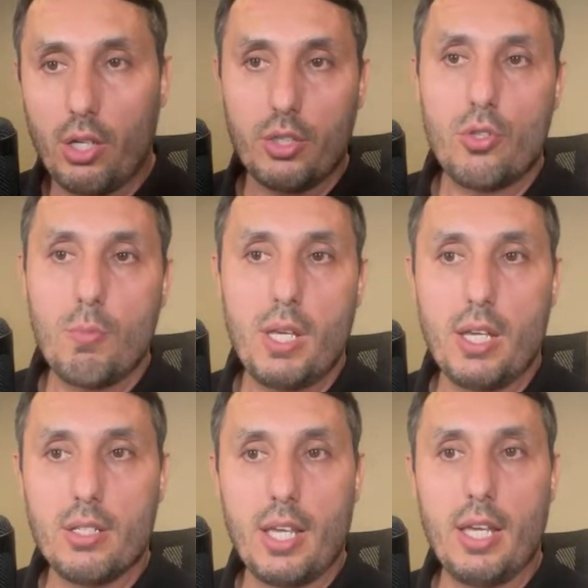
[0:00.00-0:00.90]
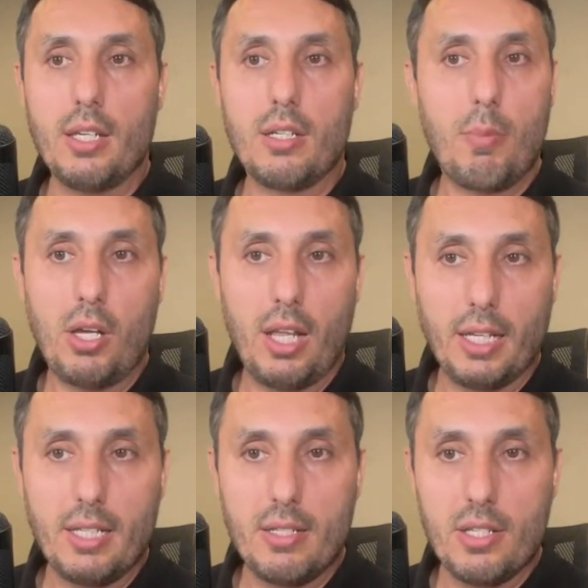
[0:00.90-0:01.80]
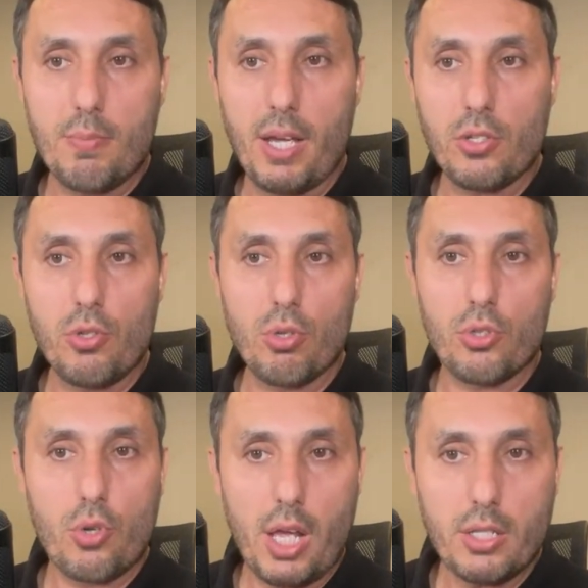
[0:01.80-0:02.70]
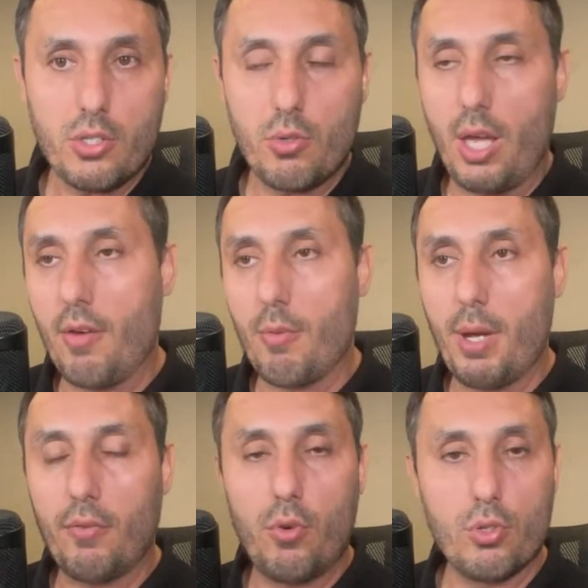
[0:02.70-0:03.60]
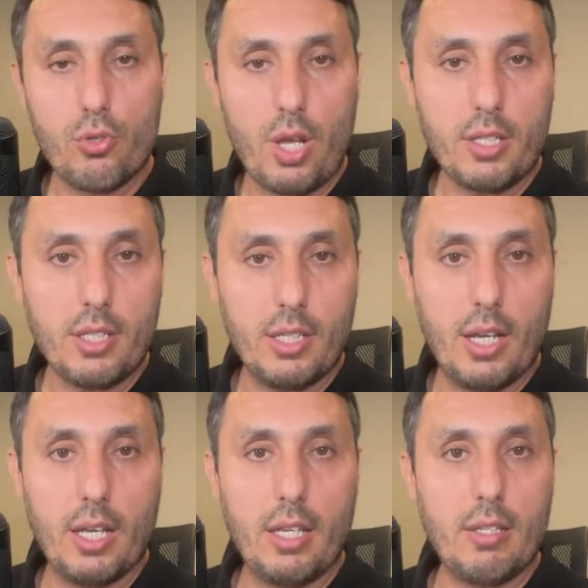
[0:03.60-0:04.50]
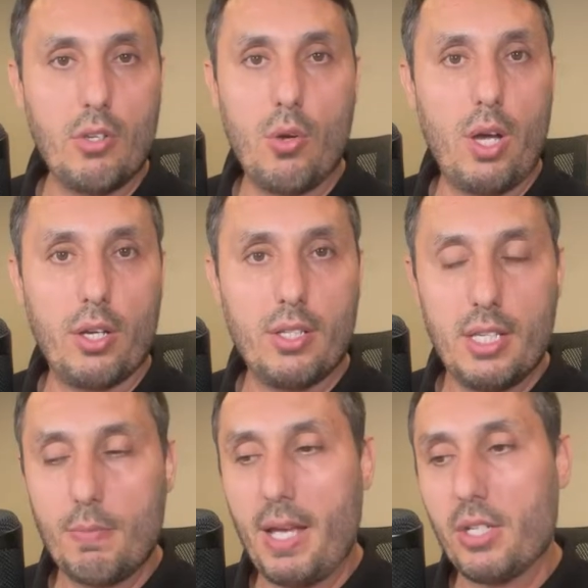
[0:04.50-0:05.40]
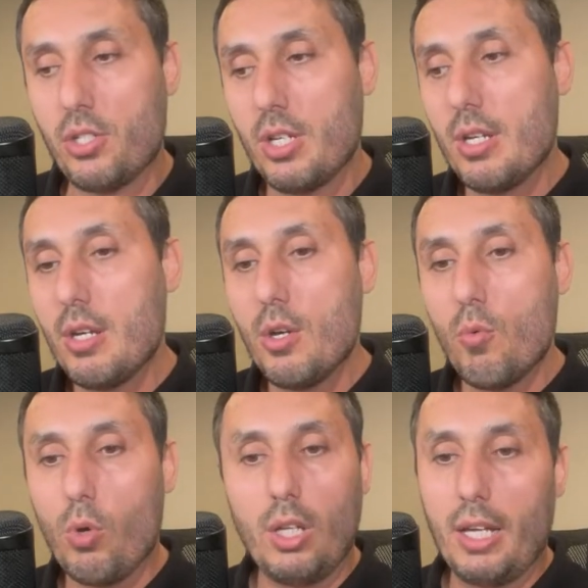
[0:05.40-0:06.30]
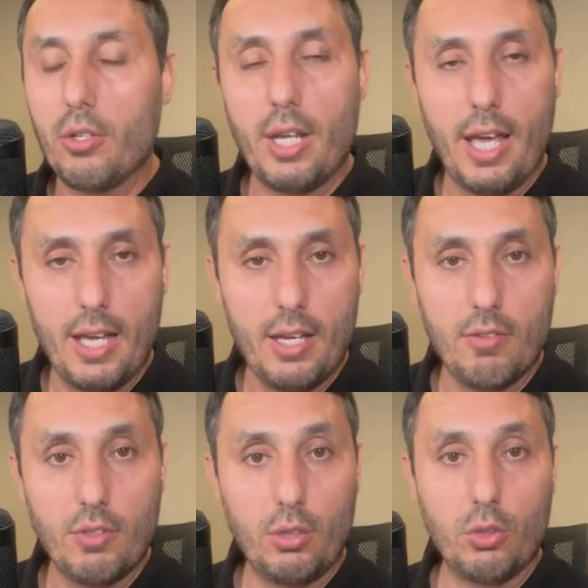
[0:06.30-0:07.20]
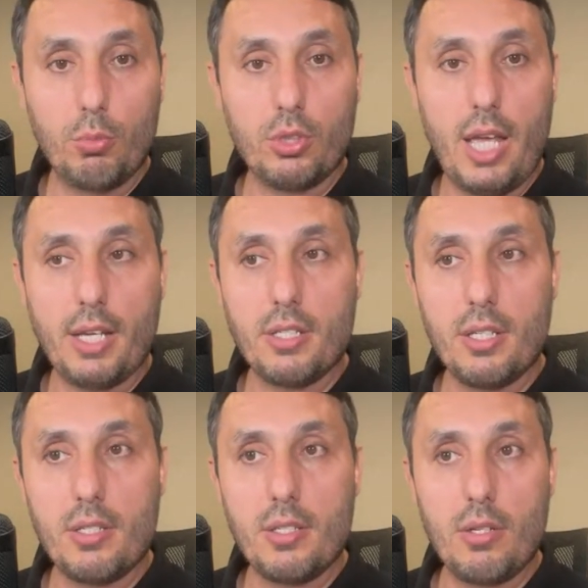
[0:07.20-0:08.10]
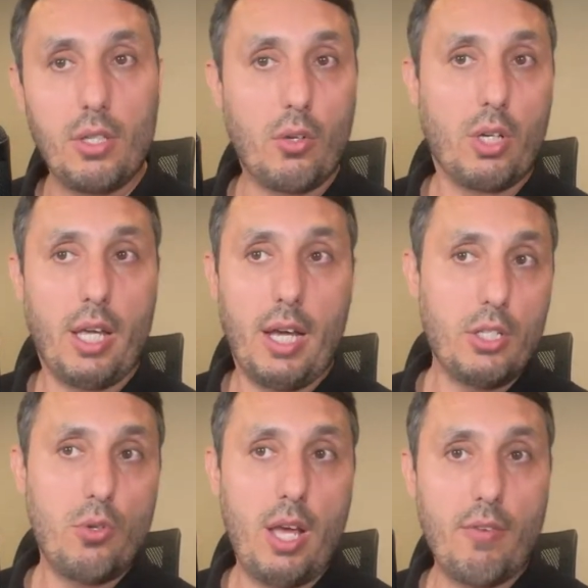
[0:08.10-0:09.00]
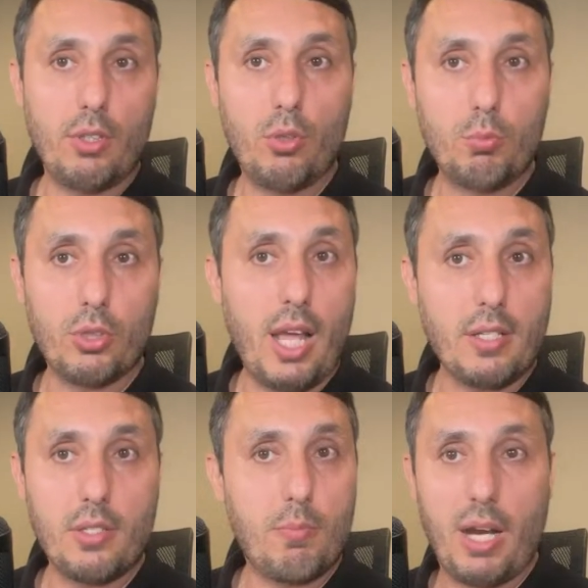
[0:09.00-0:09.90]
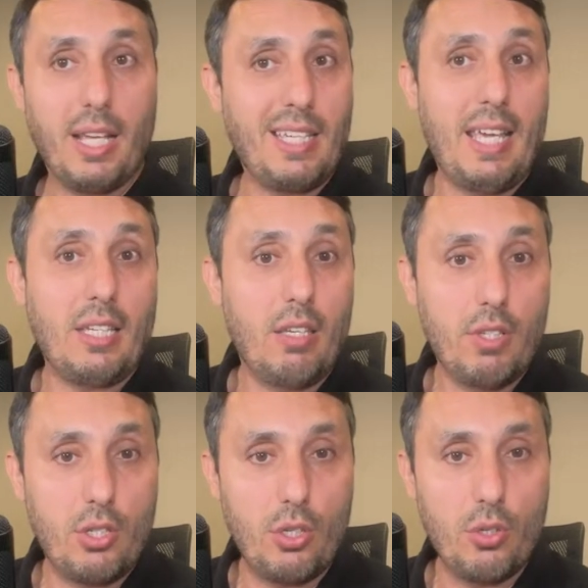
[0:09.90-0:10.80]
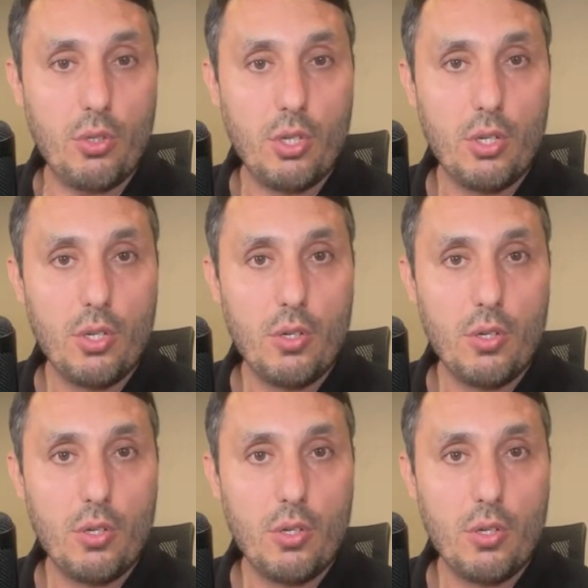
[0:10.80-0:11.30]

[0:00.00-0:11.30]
to me and say, hey, Kamal, I can dispatch your trucks. You have about 4 trucks and I know how to dispatch. Well, I don't have a load board access. And I'm like, okay, I do have a load board access, but I can't give it to you.